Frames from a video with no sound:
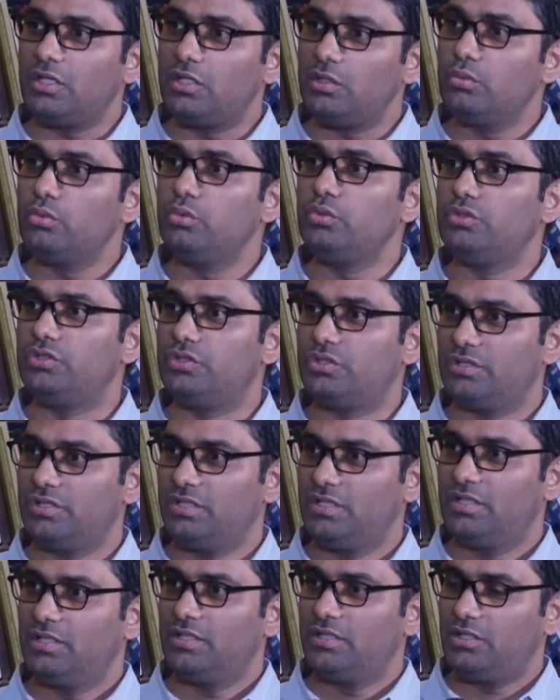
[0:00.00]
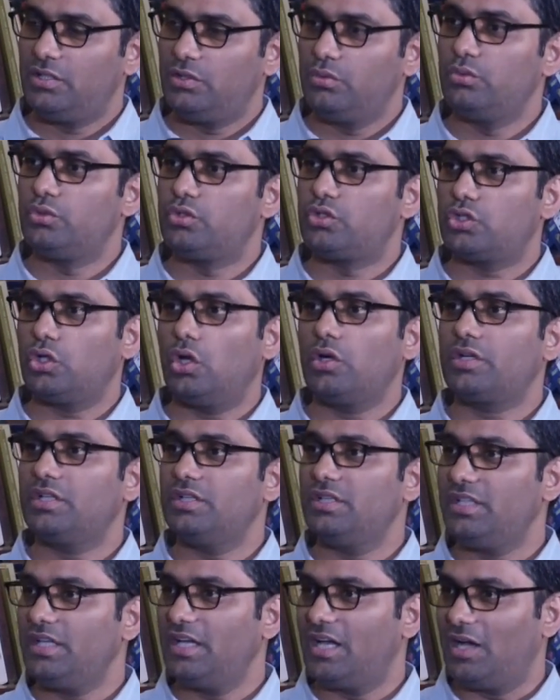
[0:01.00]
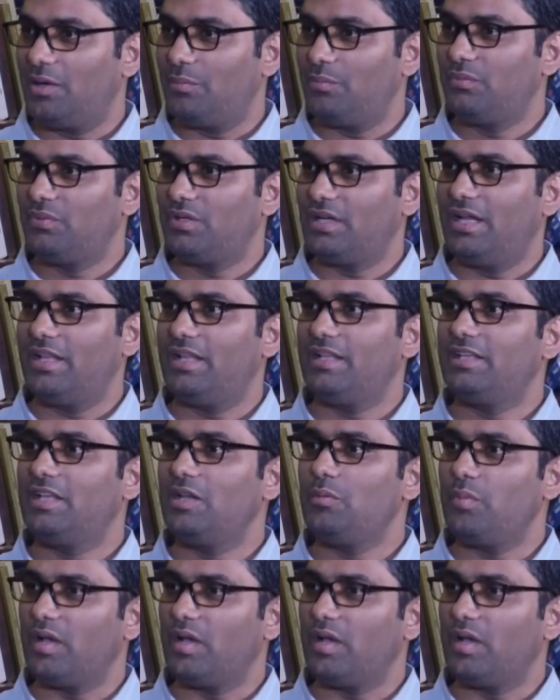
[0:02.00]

huge shot in the arm rather